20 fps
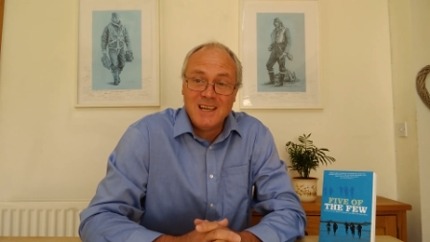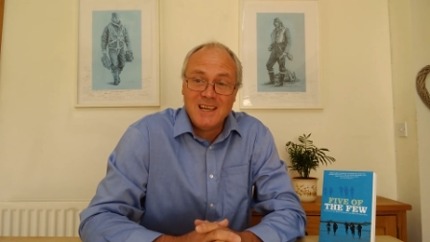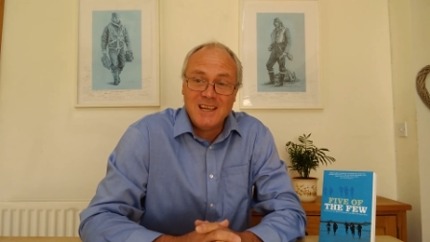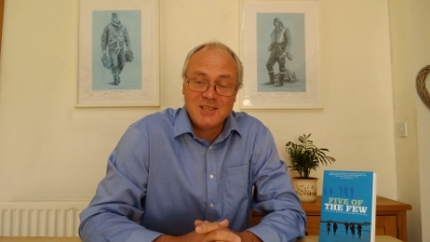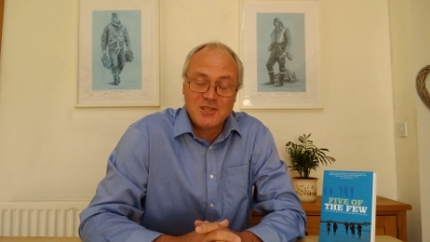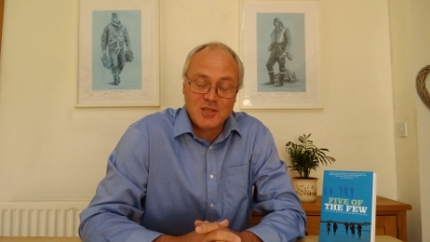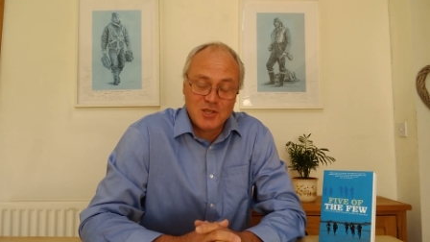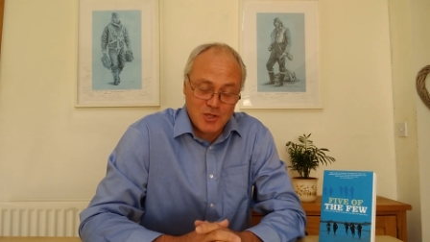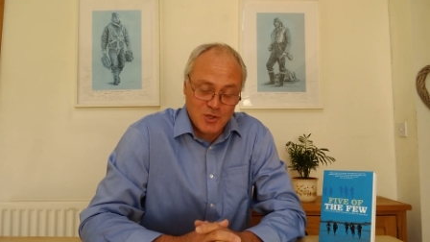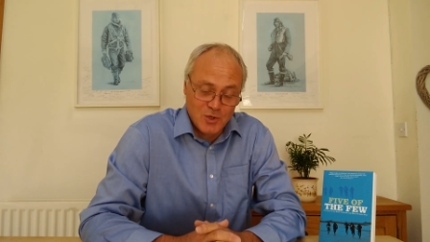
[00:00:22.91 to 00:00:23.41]

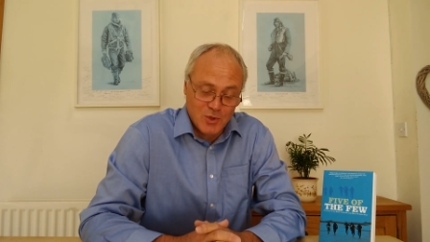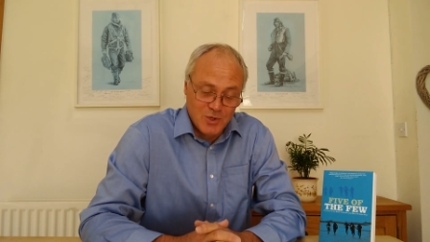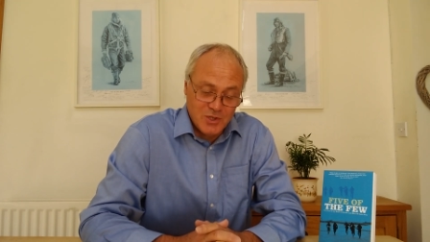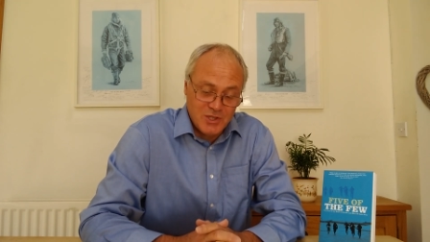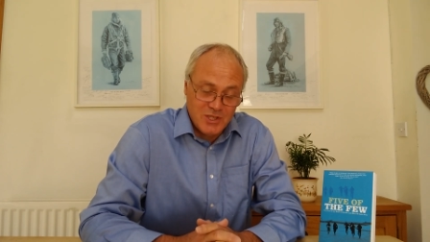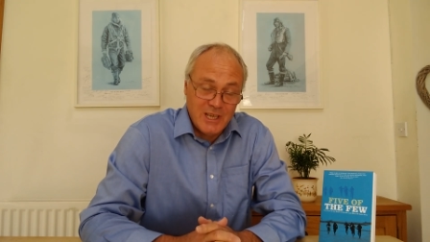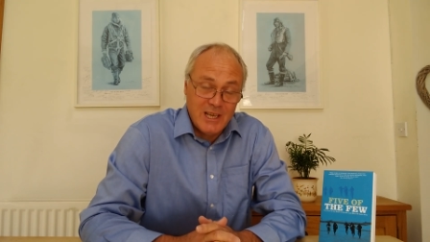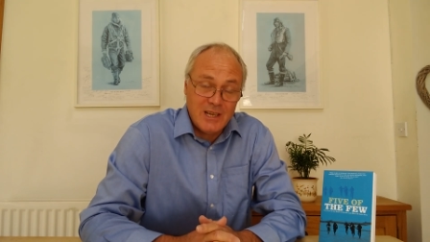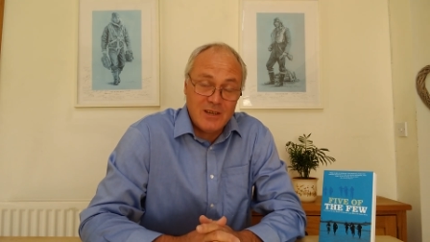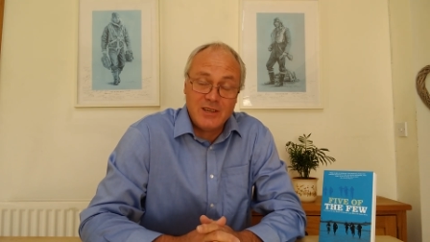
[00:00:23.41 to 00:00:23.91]
is a short
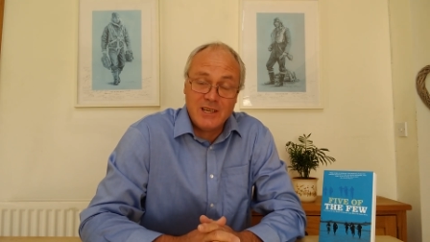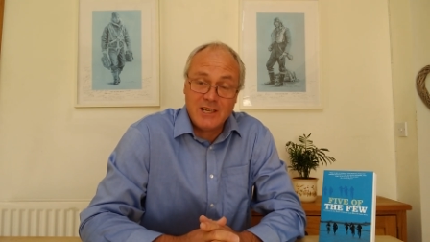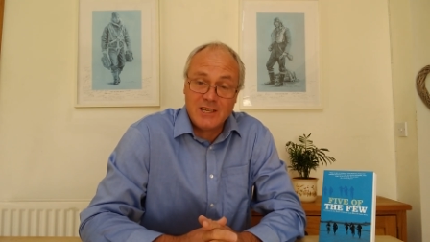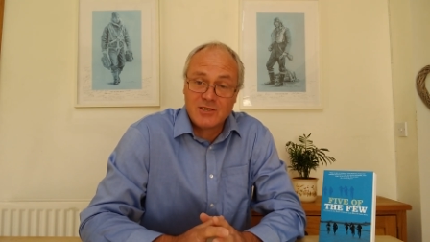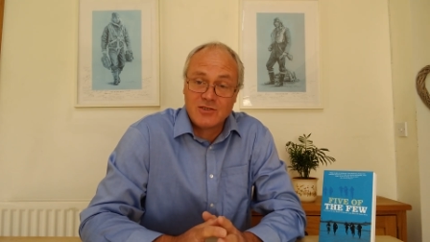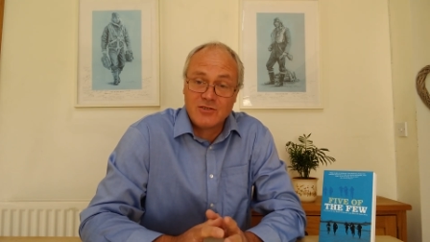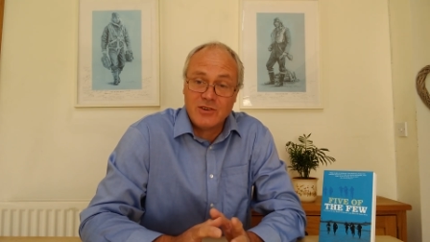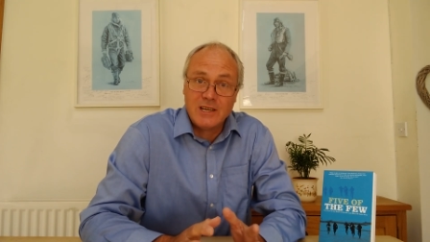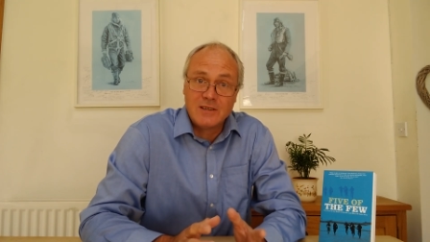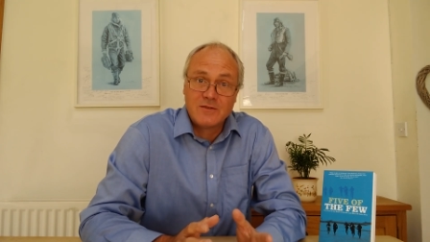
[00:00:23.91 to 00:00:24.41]
sound
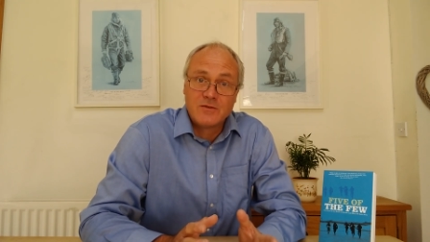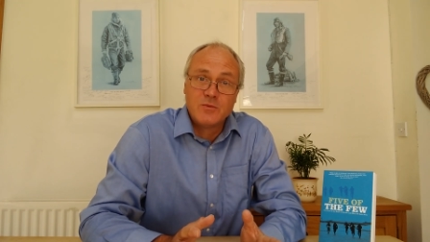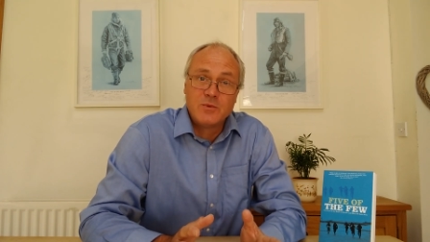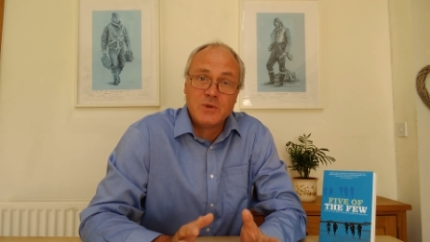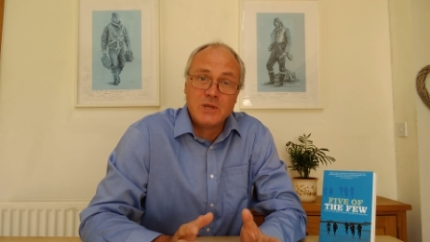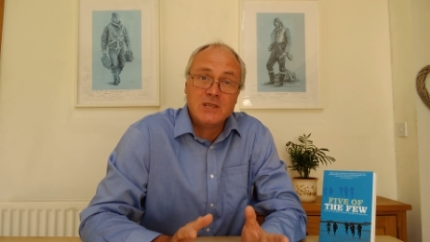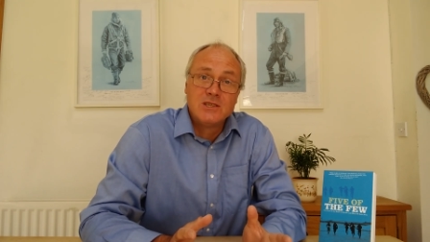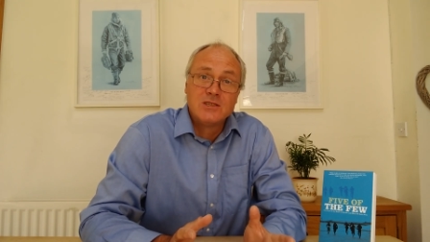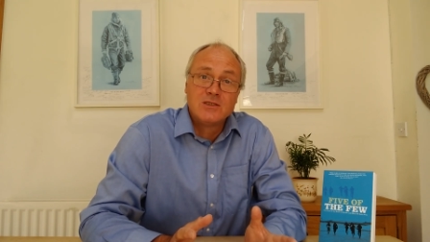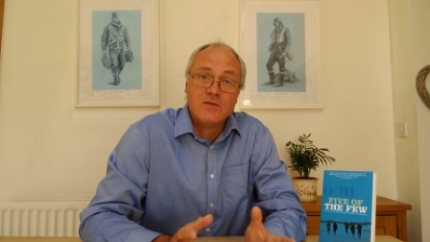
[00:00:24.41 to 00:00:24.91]
extract from
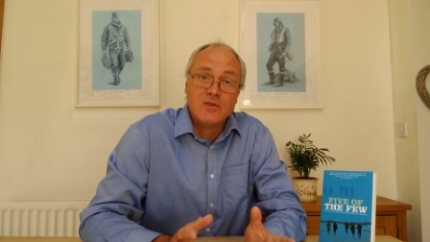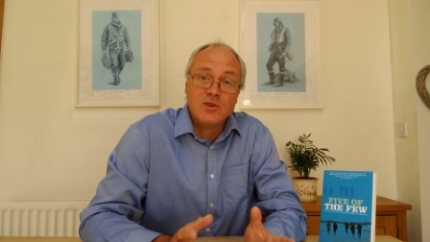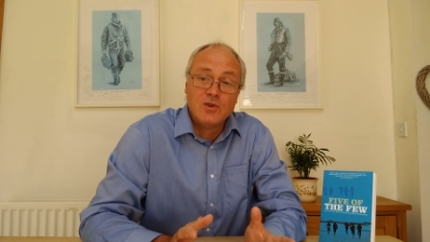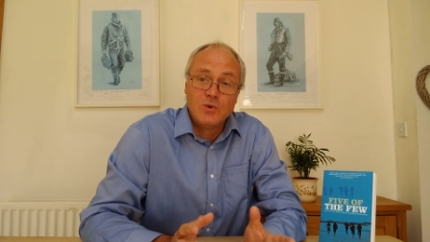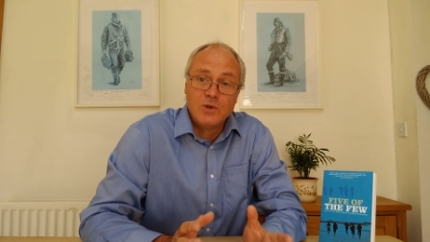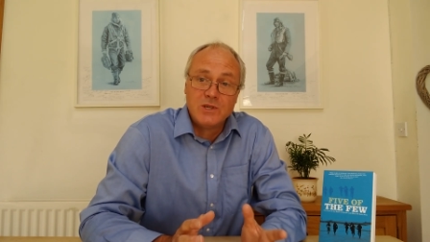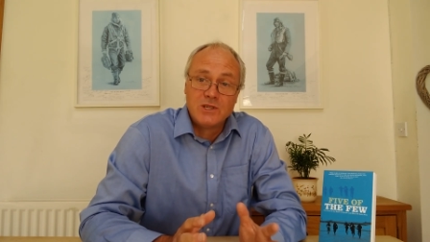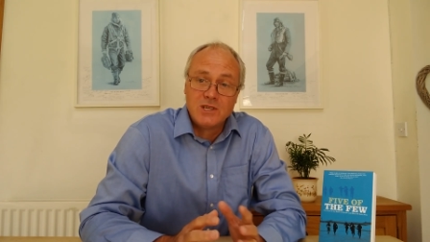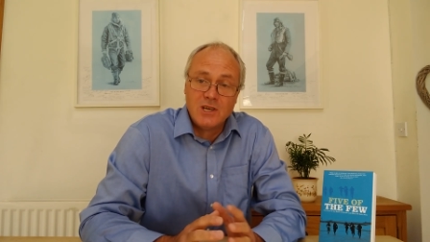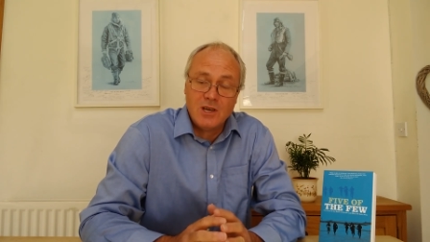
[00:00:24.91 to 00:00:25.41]
the interview
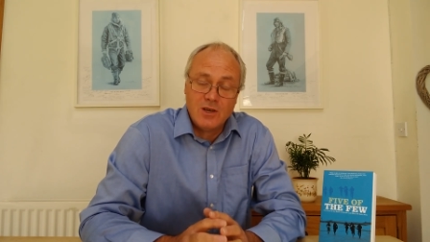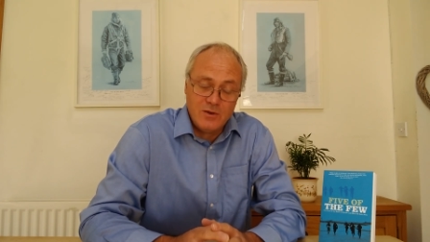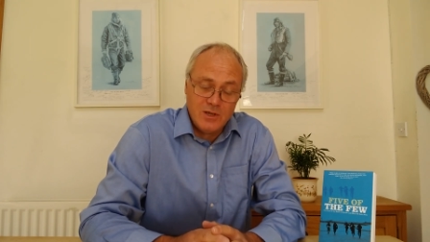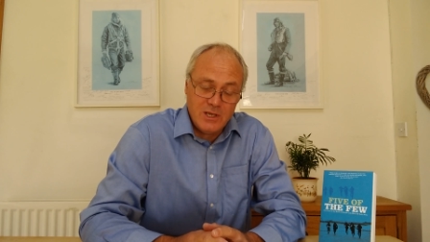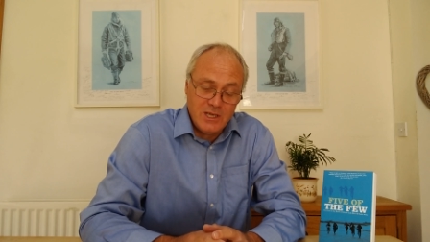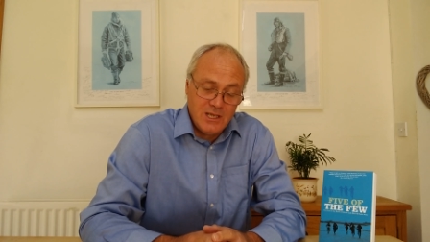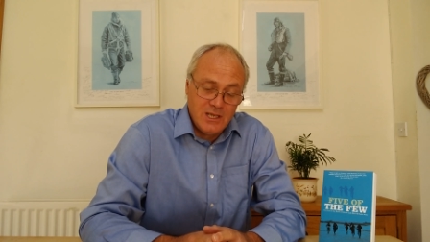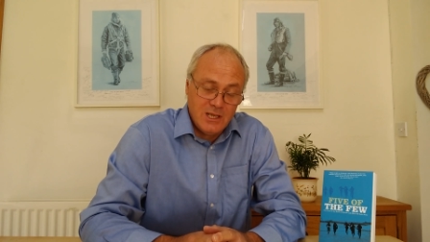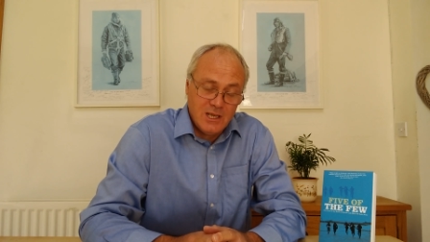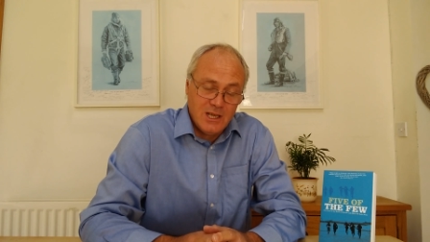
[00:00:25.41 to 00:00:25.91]
with
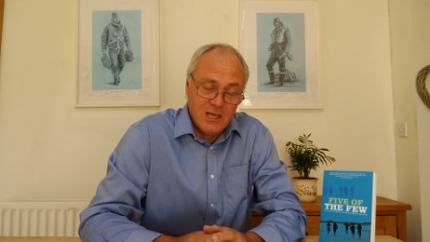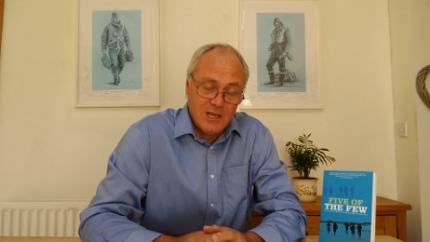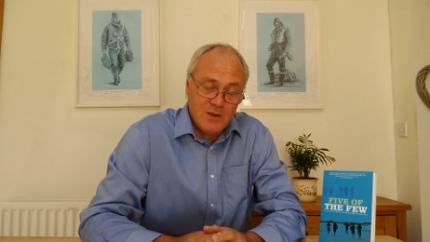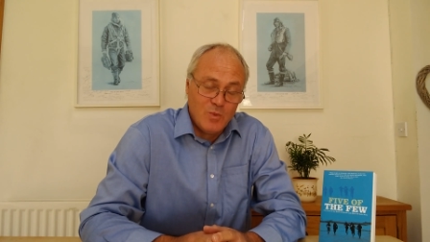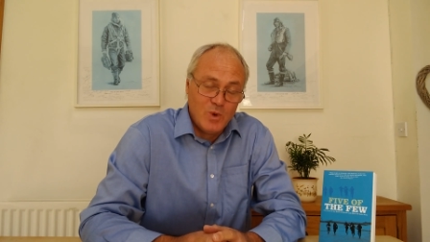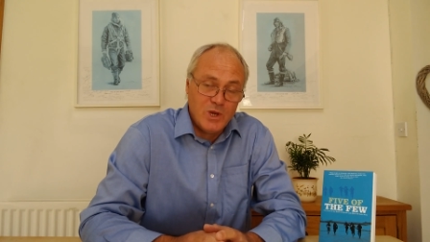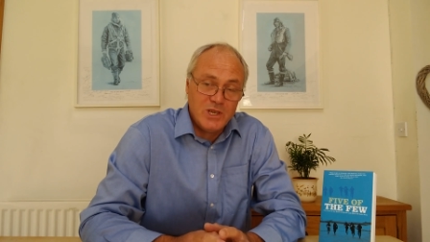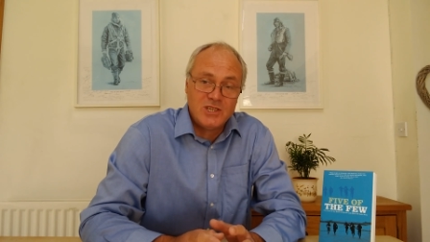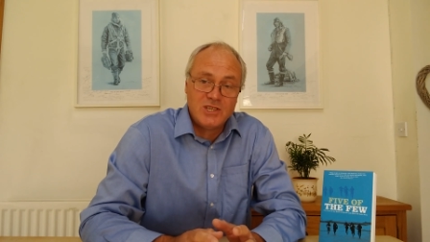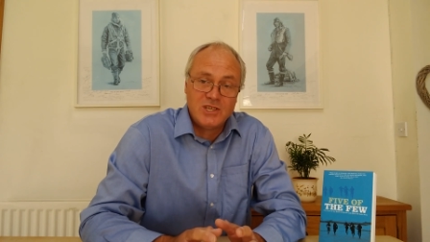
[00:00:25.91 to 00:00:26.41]
Tony in
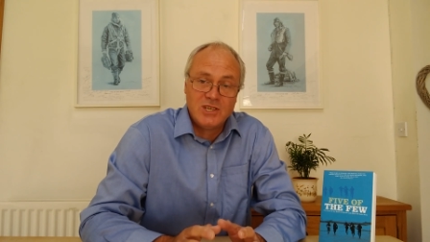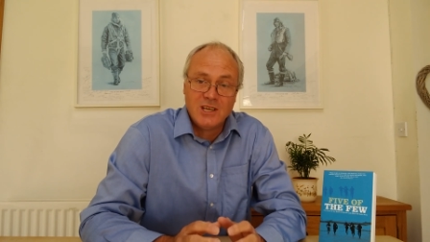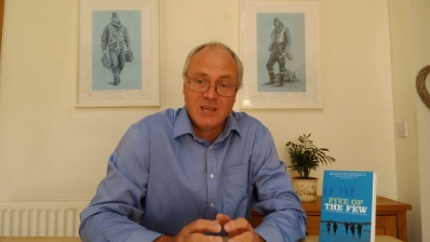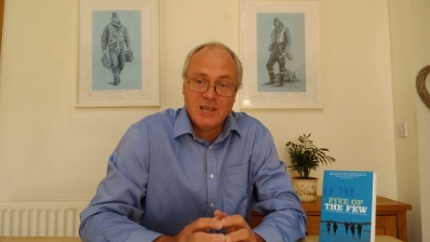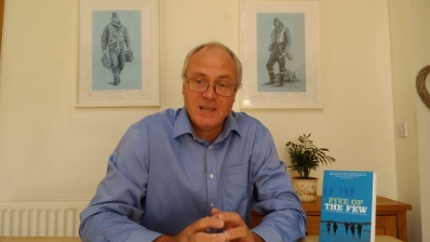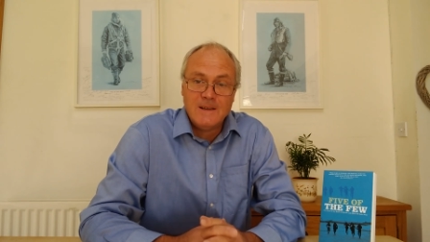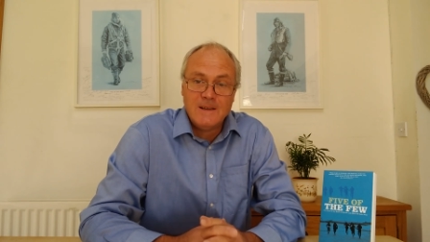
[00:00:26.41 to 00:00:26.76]
which